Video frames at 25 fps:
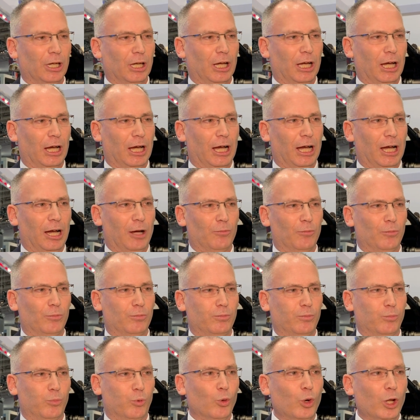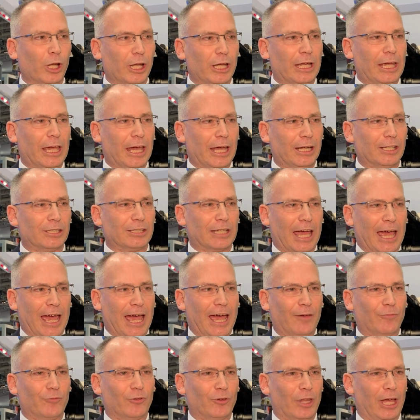um, really get us
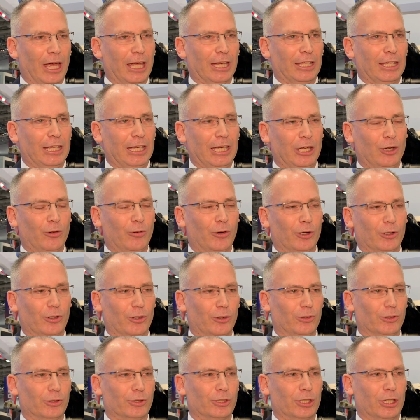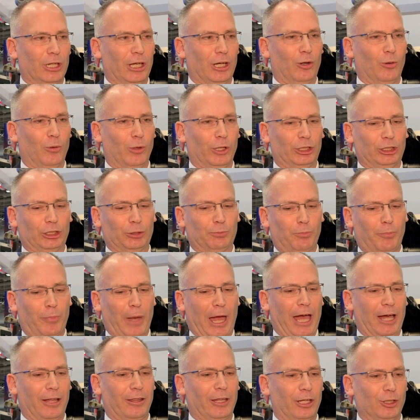after that key critical skill, which
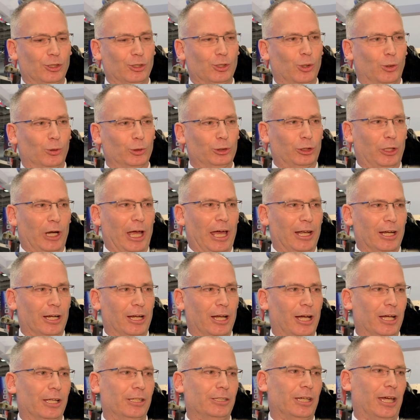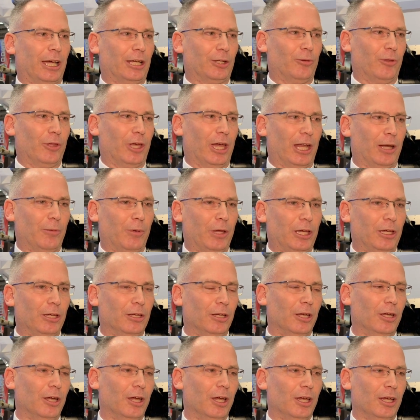back that soldier out of contact with the enemy,
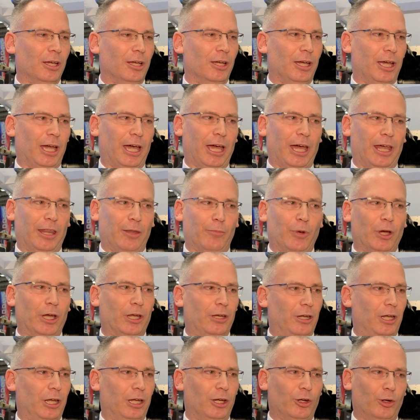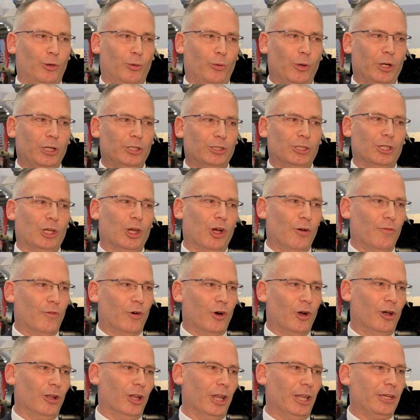and but increase the
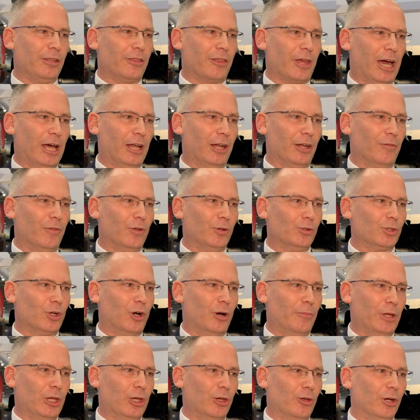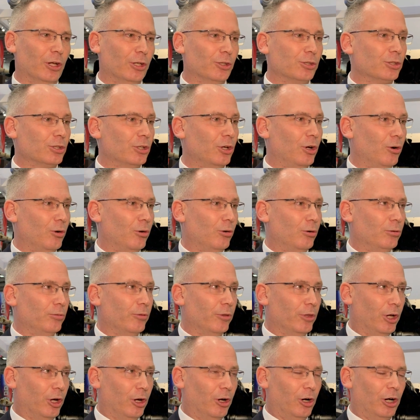overall lethality of those Army units. So
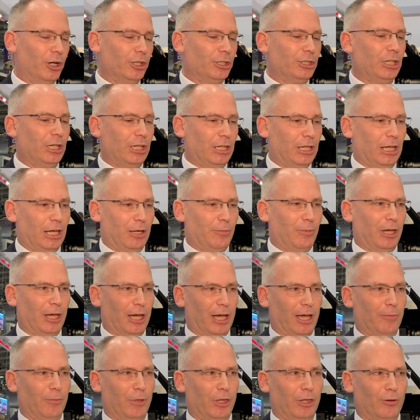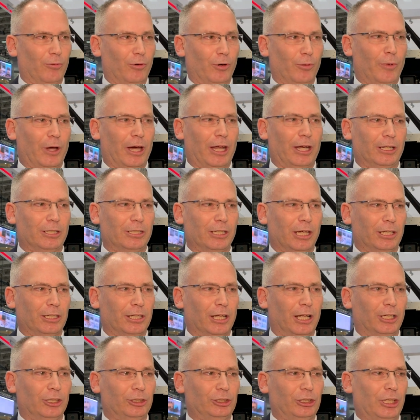the RTD behind me, the Robotic
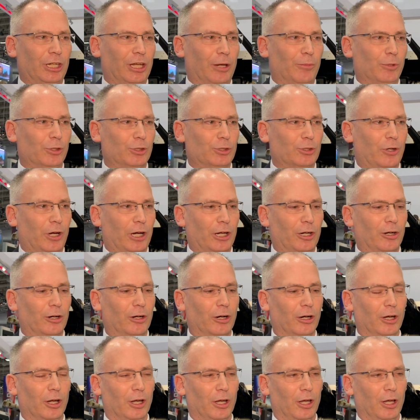Technology Demonstrator,